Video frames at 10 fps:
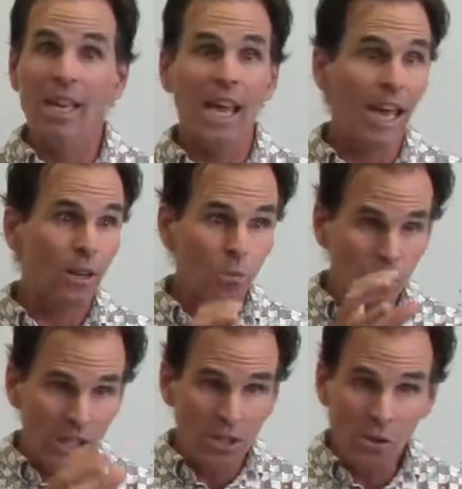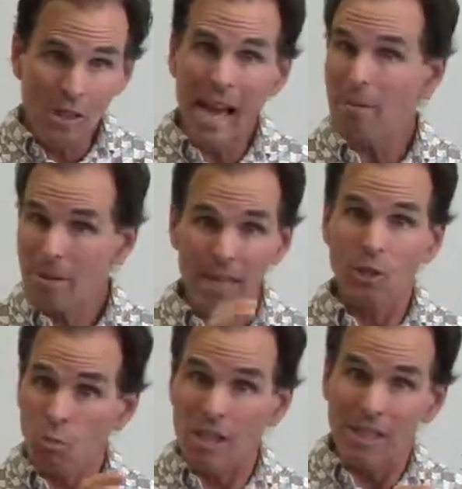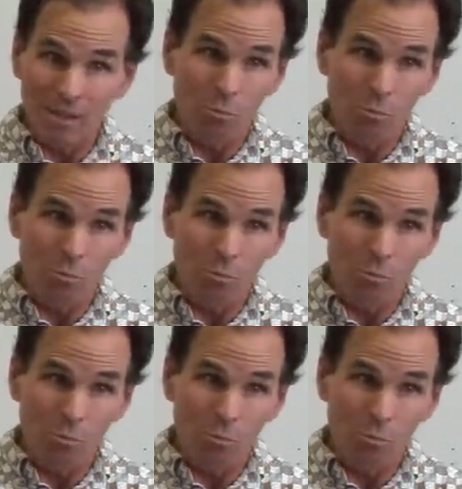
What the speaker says: and we do that because we